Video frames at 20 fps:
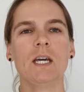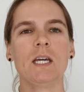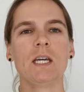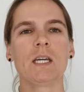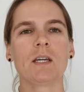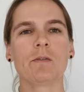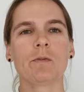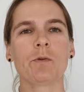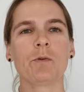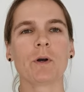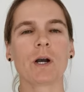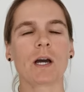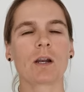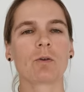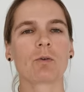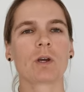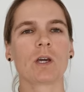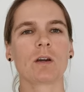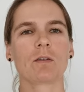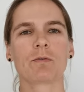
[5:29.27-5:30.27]
If you are
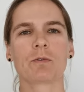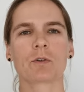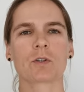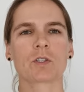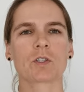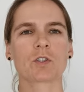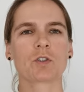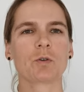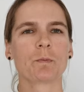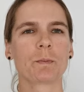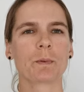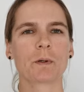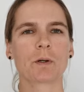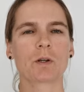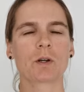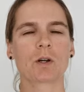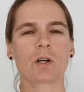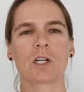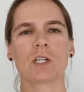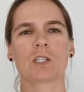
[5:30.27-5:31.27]
looking for a super
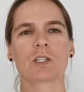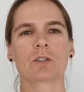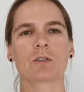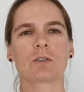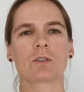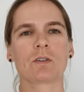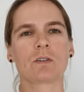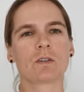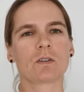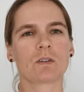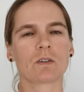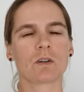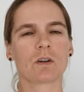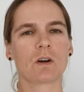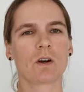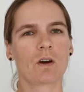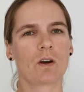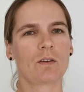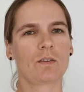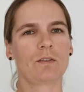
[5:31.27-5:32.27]
cushioned
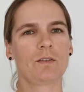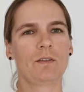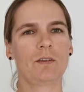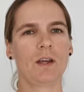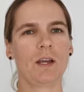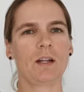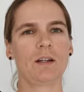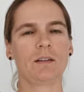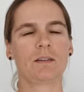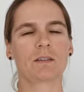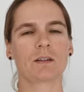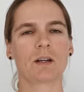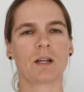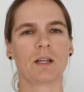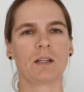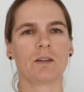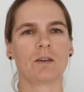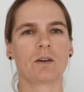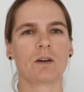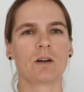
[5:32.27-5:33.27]
daily
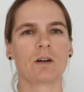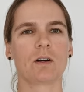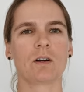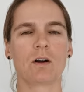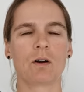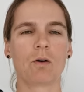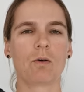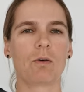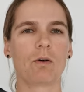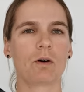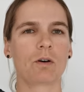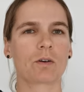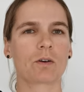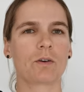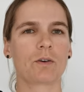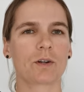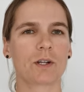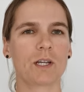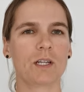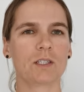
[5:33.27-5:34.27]
trainer or
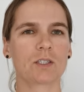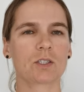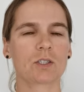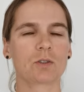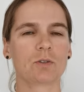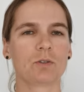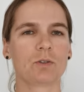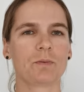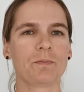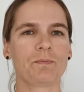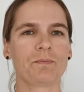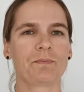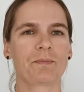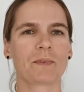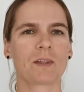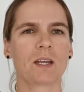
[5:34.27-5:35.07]
a race shoe,